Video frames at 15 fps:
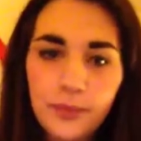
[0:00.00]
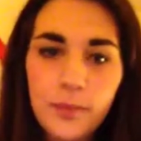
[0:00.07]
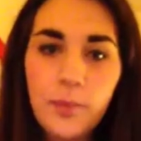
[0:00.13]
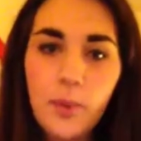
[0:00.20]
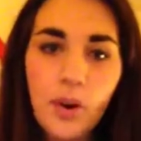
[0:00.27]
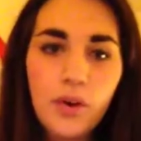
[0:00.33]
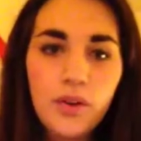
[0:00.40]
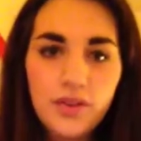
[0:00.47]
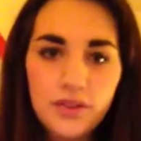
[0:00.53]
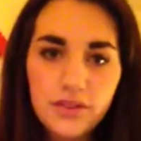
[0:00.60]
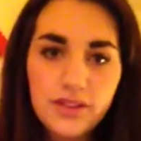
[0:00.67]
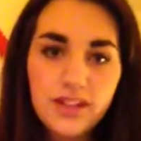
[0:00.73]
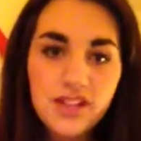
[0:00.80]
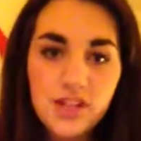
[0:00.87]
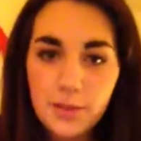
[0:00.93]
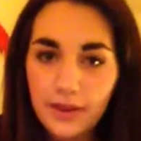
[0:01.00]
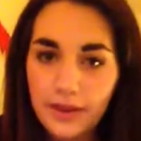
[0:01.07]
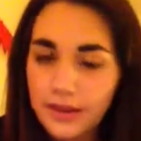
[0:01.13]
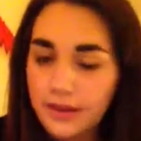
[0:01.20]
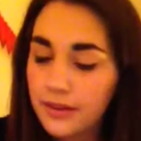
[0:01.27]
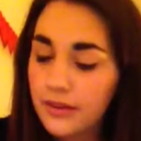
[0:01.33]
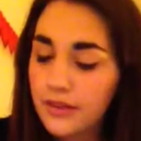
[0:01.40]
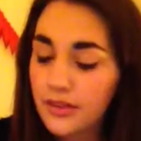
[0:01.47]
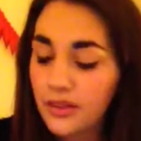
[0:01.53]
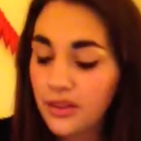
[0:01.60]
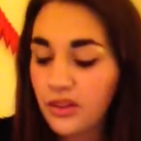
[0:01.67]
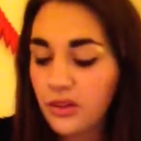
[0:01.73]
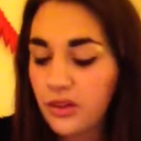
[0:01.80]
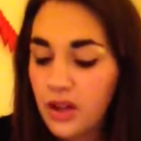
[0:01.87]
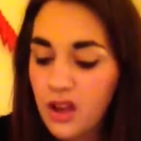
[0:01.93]
box, digipack, so
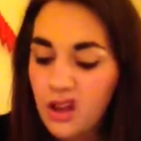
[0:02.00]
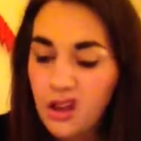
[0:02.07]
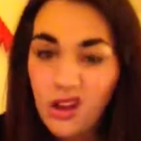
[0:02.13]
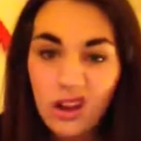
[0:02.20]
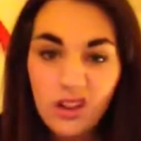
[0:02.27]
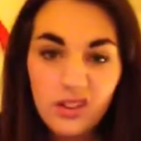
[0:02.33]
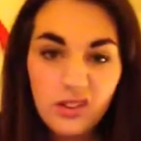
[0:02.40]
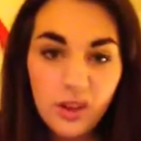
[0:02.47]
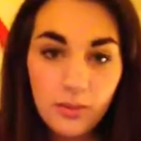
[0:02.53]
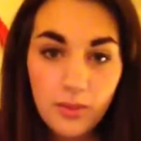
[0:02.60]
I don't know,